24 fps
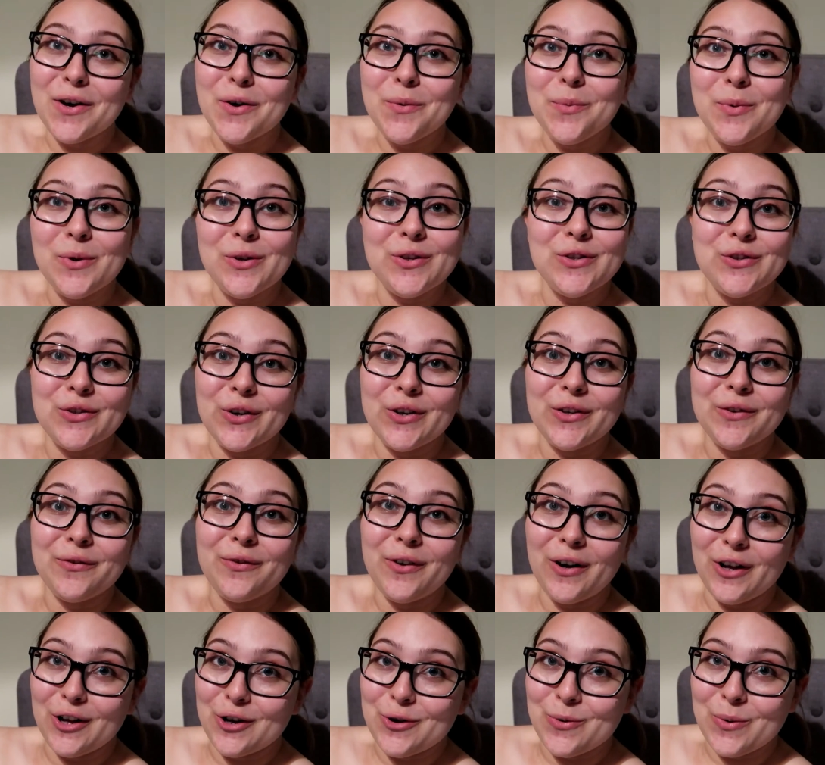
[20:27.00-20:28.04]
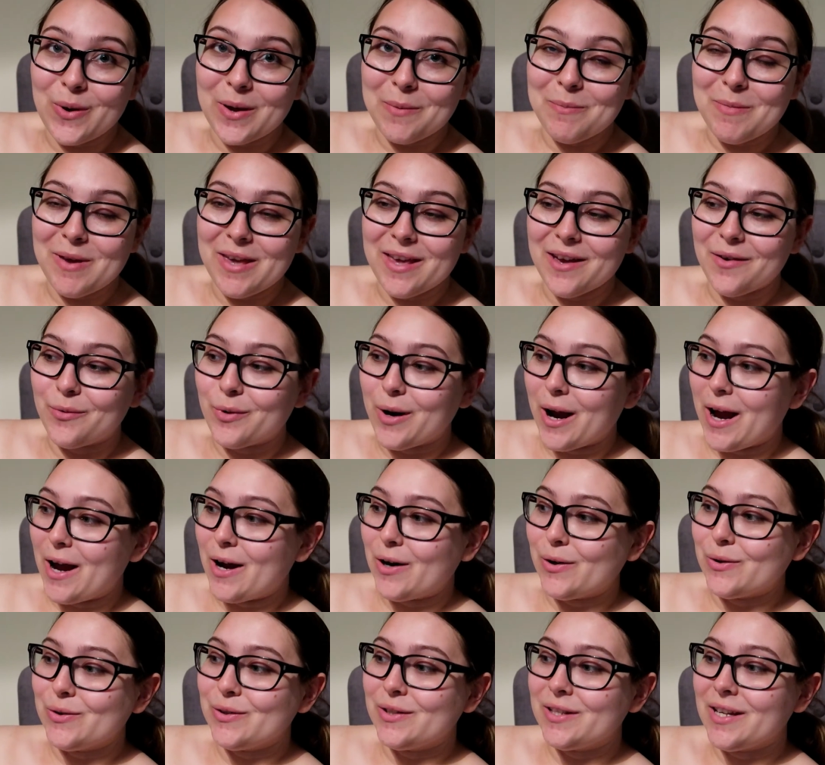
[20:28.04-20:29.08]
I hope you enjoyed following me
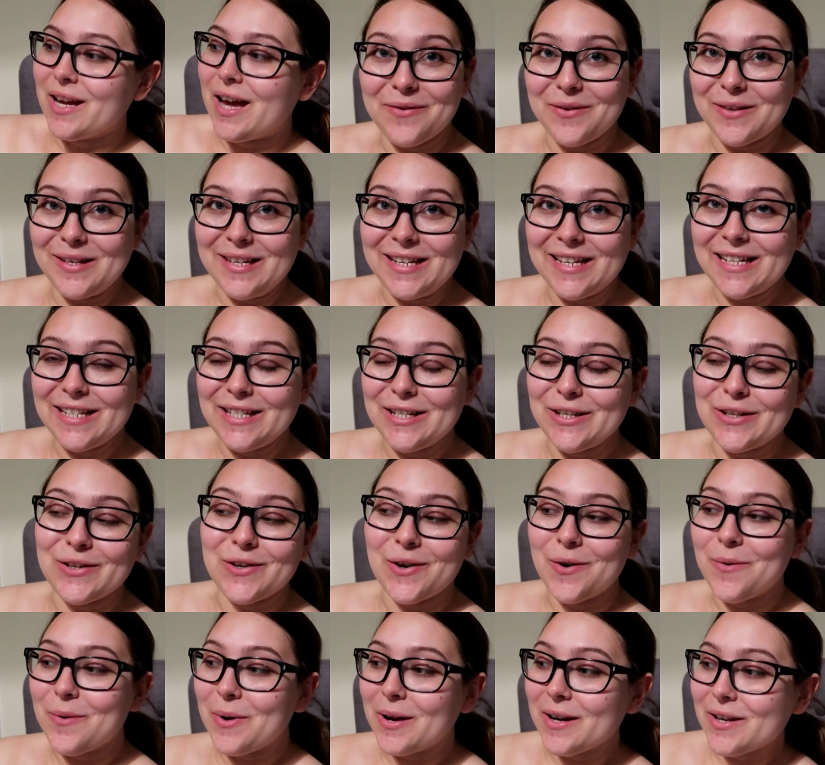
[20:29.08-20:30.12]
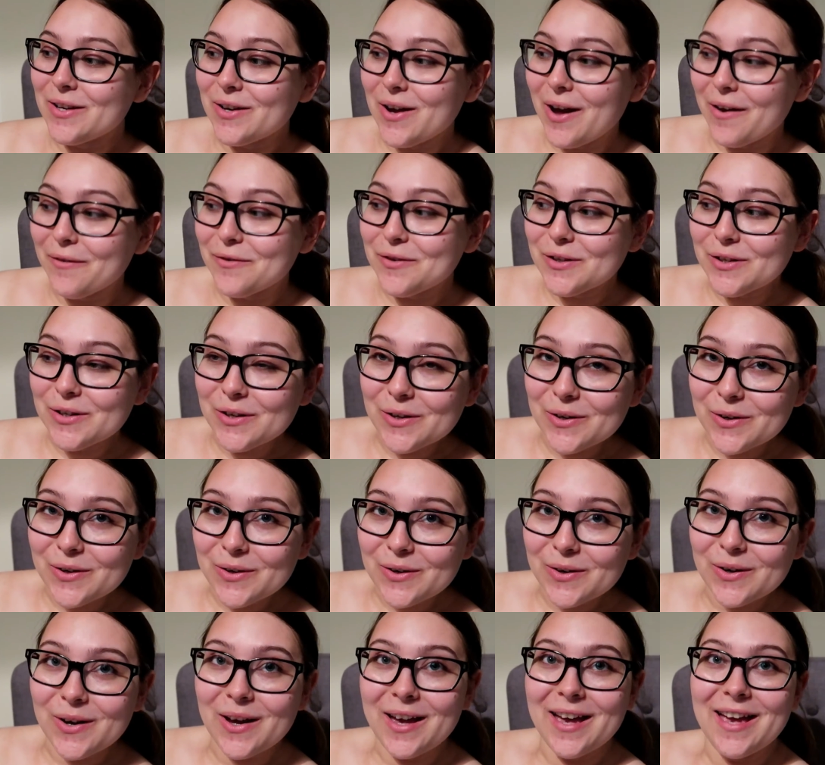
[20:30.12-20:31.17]
around. If you did, you know what you have to
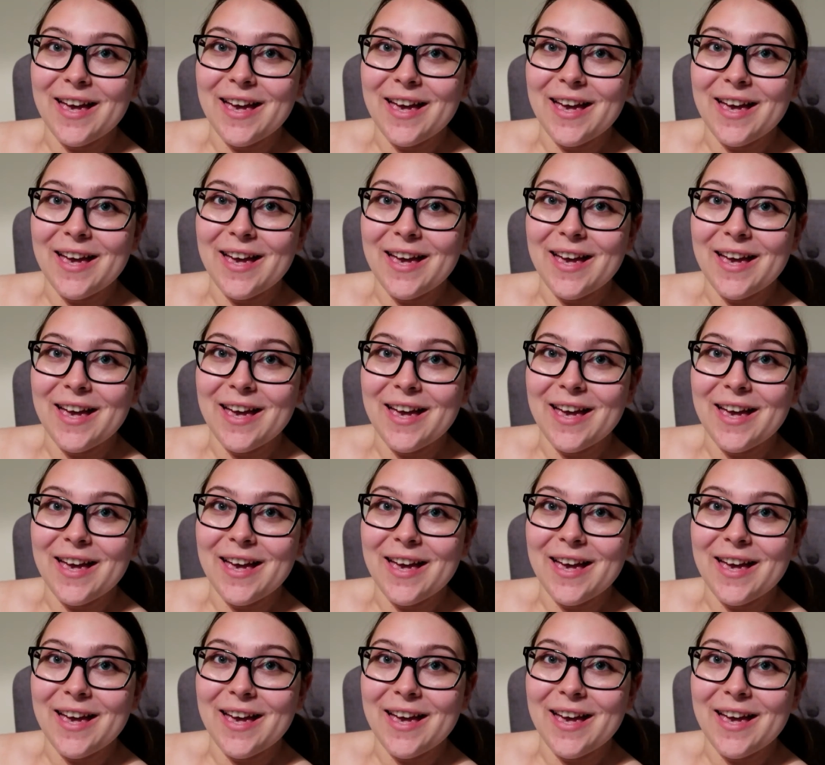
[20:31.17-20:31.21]
do.